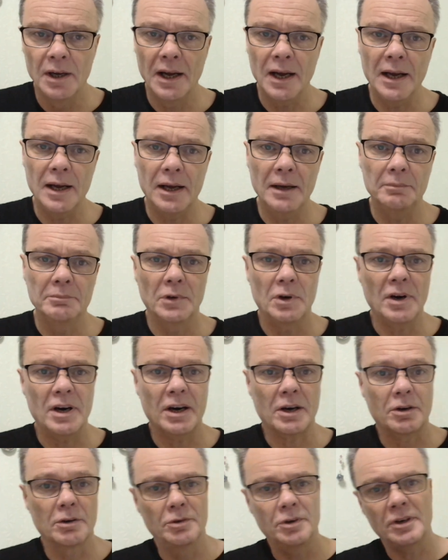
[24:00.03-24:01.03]
Or
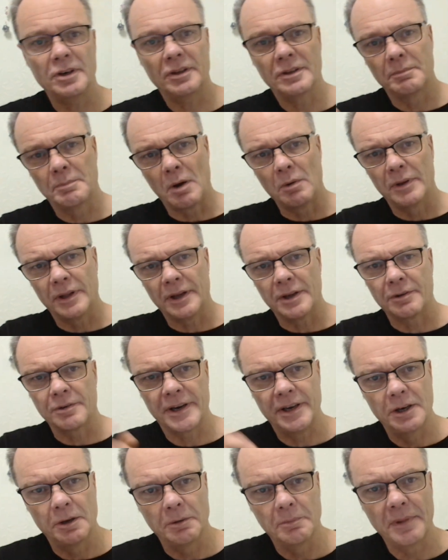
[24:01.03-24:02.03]
I could run on the bowling
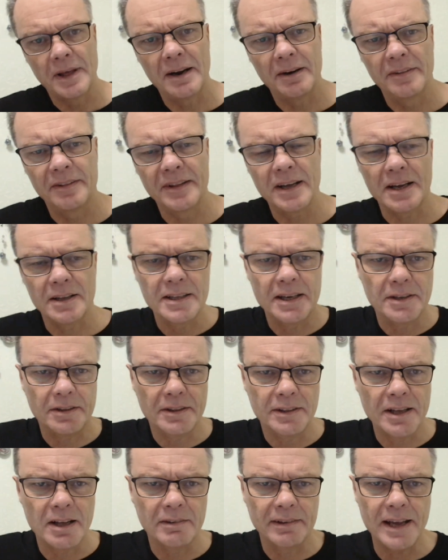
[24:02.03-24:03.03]
green up there, and
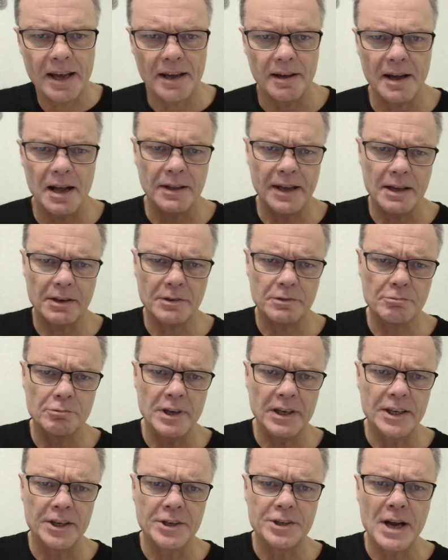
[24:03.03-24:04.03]
I'll get
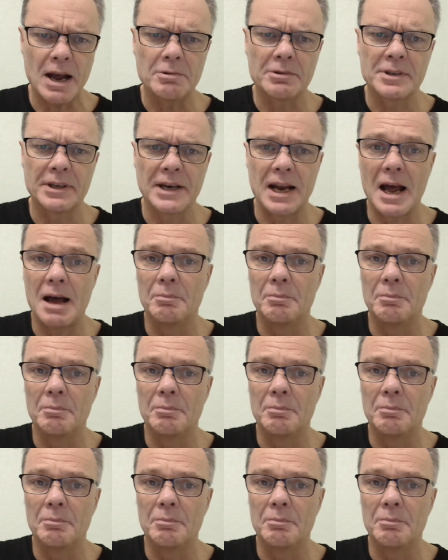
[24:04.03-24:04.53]
really shouted at.